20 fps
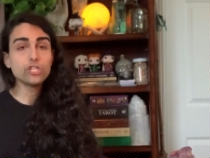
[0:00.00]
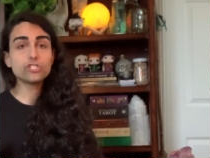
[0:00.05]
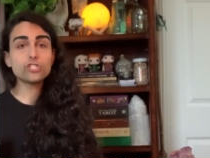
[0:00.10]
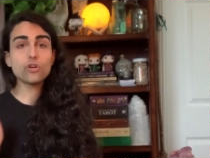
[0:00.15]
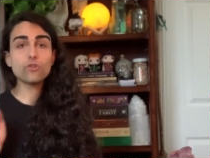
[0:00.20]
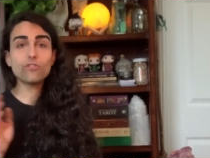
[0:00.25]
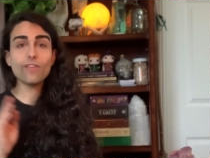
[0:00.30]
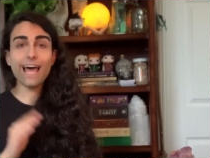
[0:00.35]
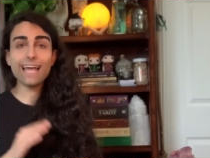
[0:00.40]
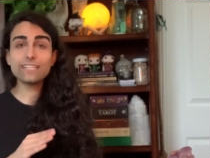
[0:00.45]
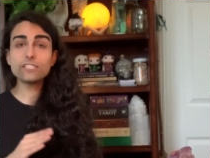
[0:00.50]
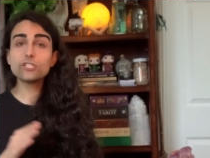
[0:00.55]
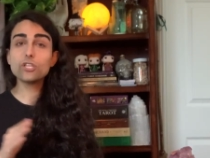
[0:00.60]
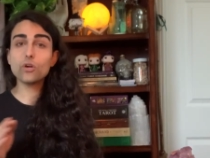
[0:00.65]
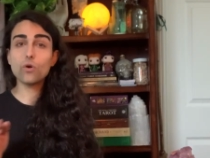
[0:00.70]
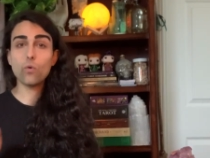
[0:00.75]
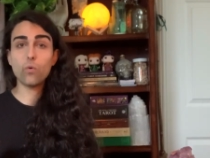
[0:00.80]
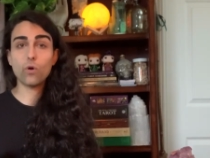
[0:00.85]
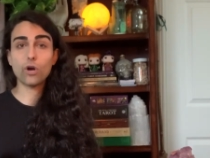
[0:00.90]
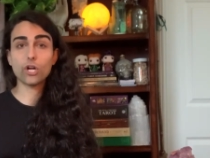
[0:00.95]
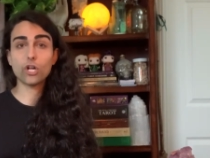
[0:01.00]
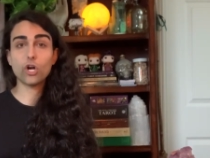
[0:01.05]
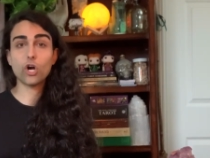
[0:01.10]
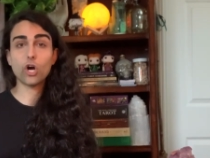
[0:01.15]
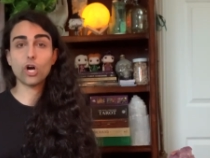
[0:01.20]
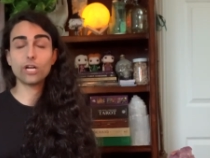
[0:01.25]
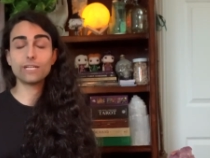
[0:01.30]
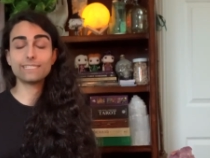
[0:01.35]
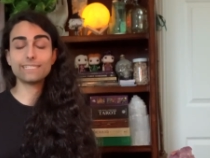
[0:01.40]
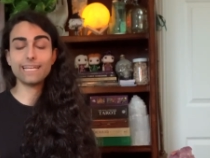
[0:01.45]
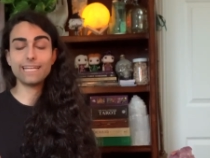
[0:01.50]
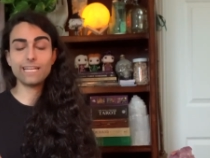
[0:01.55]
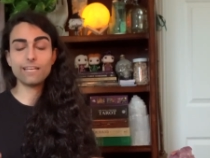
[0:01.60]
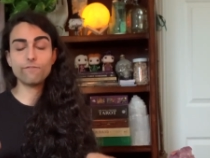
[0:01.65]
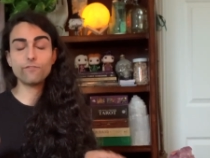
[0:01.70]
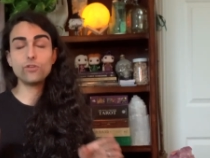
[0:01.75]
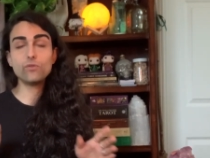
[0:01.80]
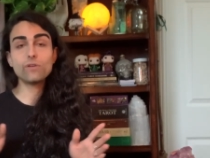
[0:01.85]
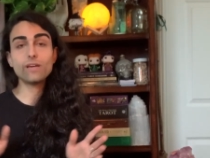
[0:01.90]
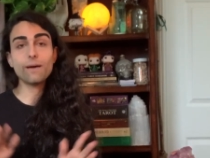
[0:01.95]
So that's the court cards. And
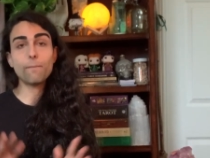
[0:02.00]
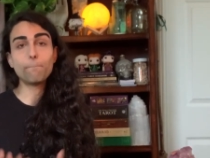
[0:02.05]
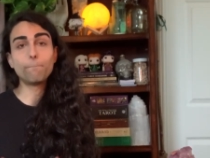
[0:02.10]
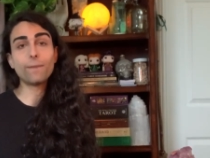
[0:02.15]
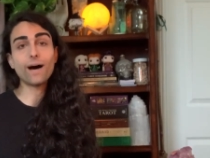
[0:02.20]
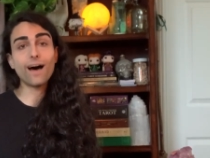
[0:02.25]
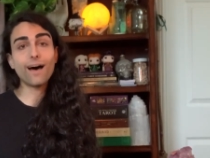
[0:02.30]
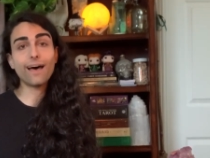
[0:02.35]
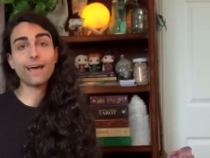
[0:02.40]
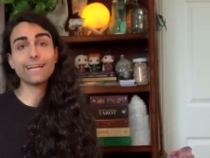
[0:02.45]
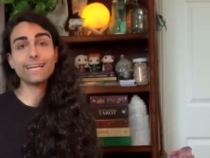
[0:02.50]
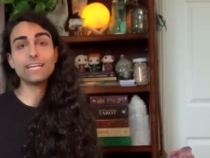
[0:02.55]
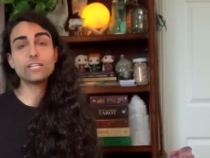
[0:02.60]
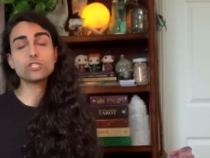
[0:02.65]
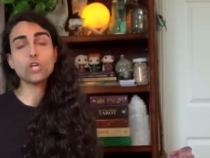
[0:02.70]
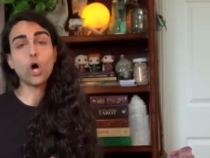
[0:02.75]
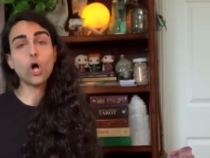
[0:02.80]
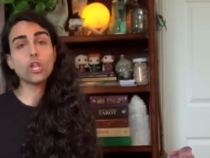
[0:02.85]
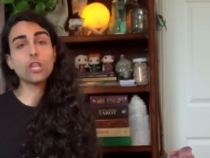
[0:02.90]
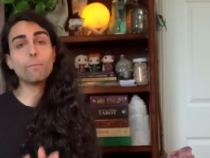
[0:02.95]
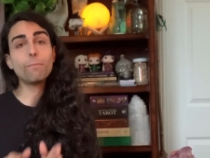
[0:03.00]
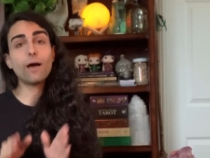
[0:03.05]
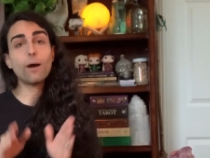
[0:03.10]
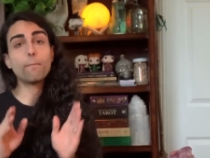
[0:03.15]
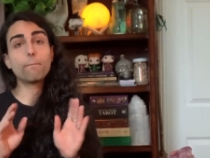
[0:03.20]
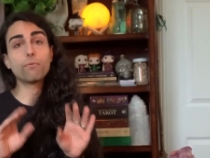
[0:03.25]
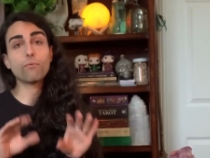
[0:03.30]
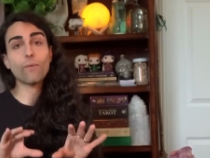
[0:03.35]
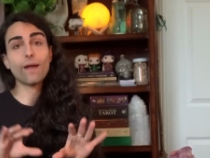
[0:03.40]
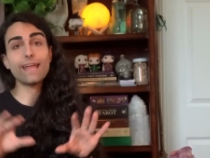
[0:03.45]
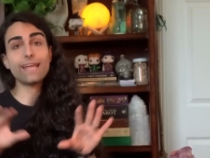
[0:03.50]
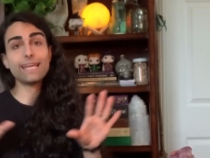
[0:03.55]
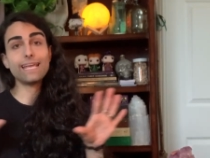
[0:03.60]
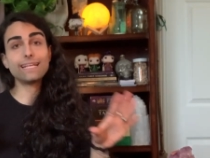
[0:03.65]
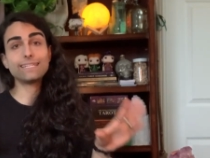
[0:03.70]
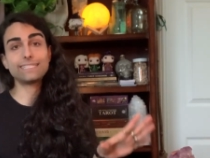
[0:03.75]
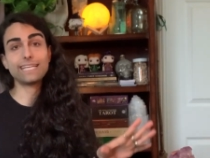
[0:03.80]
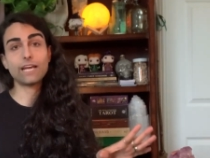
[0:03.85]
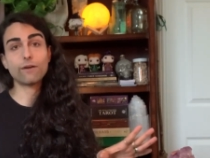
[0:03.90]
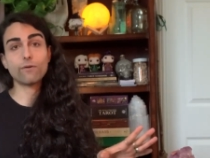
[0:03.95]
if you combine, it's all about
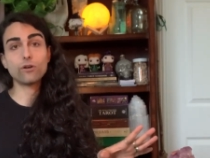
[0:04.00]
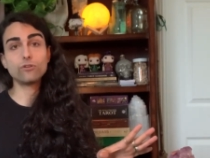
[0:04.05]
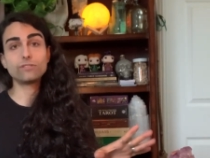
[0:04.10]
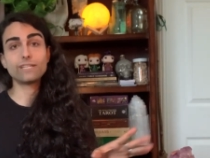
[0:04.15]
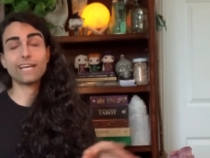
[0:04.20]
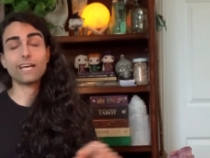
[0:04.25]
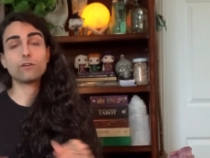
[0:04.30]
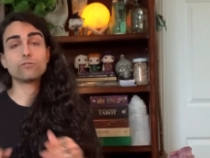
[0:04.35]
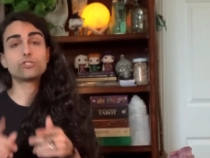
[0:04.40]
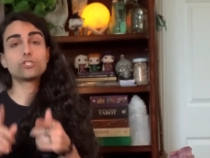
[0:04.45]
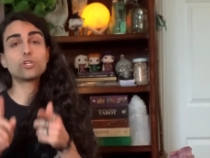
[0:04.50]
breaking tarot down.